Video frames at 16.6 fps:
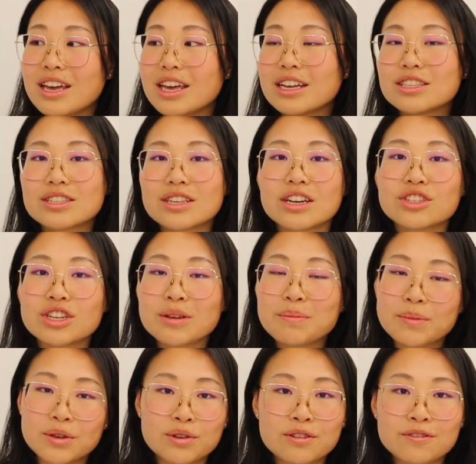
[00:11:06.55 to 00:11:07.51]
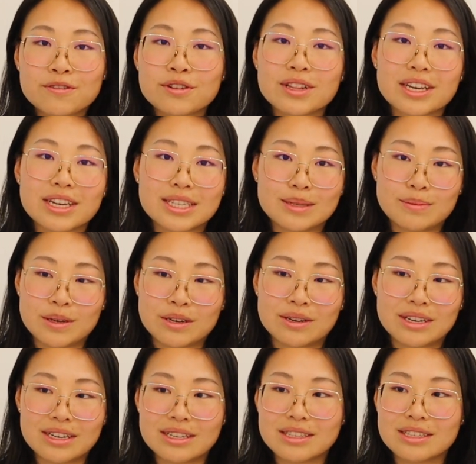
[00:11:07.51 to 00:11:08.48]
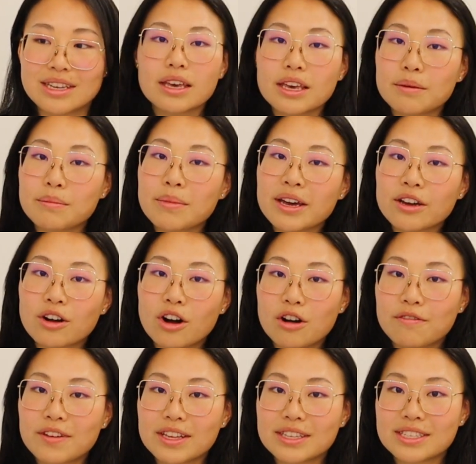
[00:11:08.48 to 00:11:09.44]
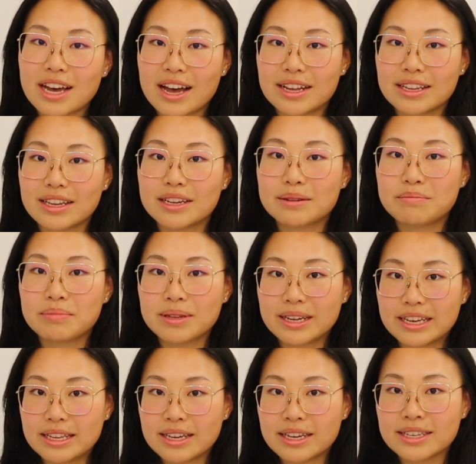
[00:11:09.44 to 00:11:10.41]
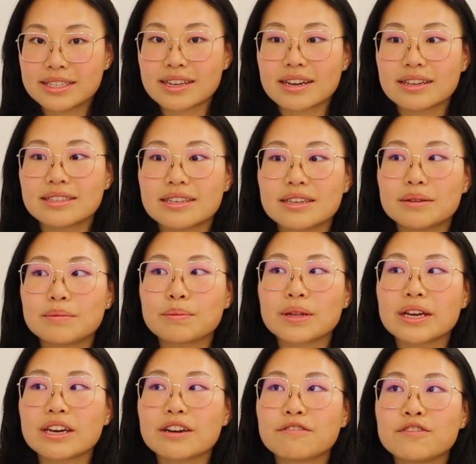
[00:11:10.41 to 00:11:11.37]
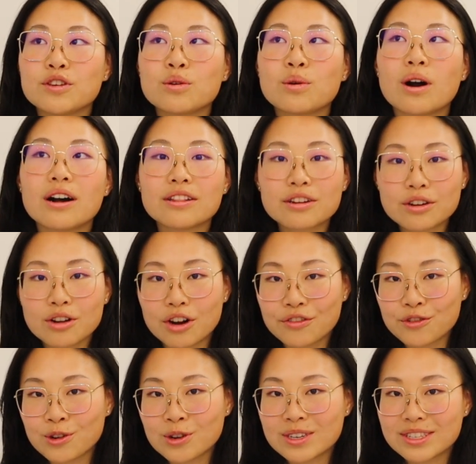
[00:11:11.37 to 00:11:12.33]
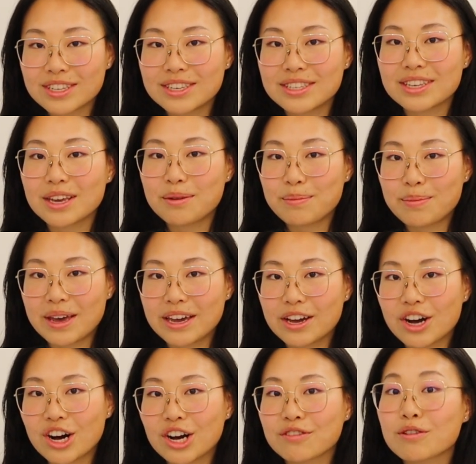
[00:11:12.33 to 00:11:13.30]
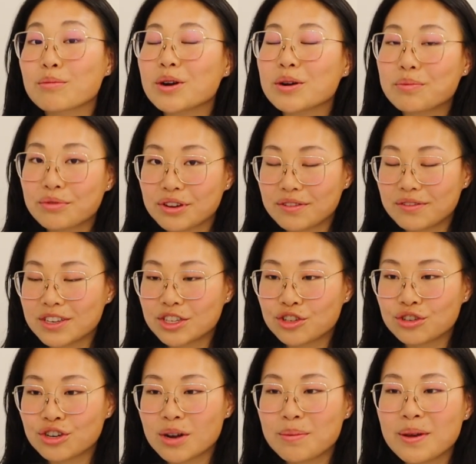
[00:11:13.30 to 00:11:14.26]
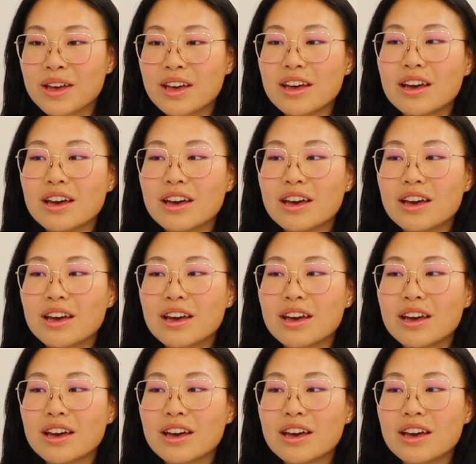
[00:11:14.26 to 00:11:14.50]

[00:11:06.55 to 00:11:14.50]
It's such a beautiful experience. In my Golf in Thailand playlist, I did play a few other golf courses in Bangkok from our previous trip.